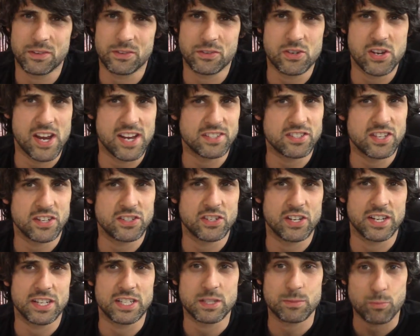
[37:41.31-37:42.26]
she has such
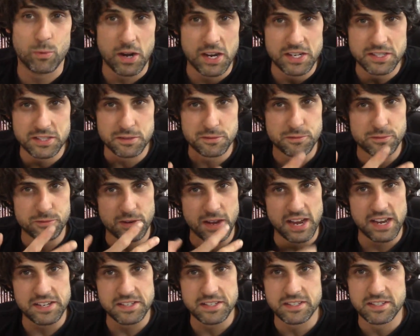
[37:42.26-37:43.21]
an expressive
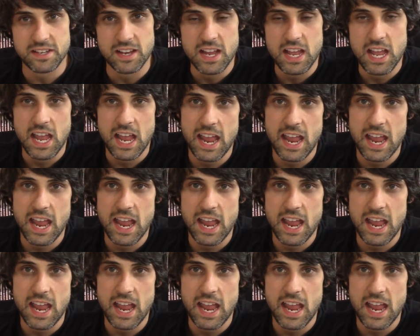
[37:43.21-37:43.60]
face